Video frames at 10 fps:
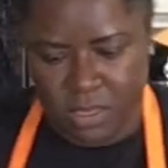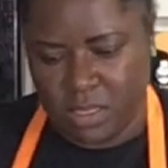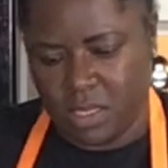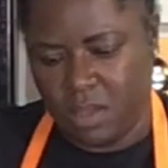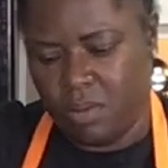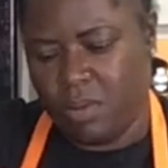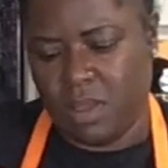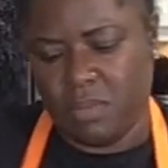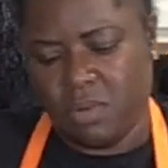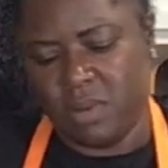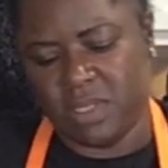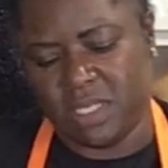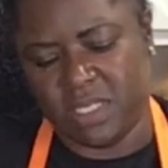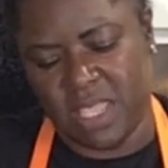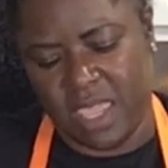So I'm going
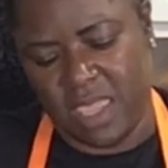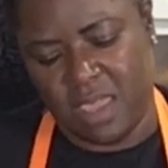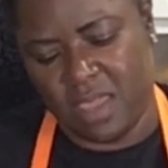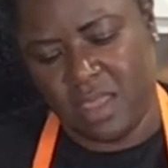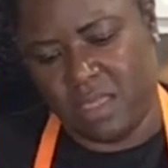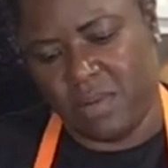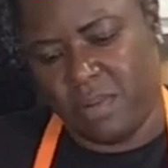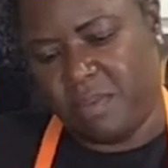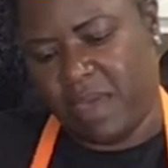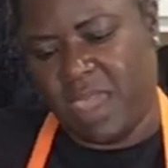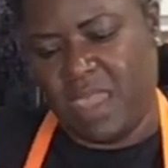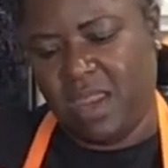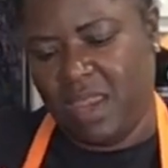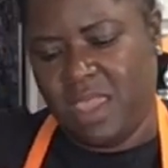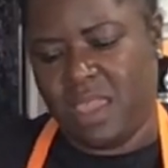to take the
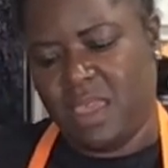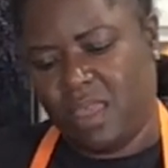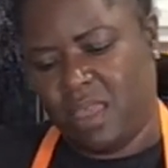remaining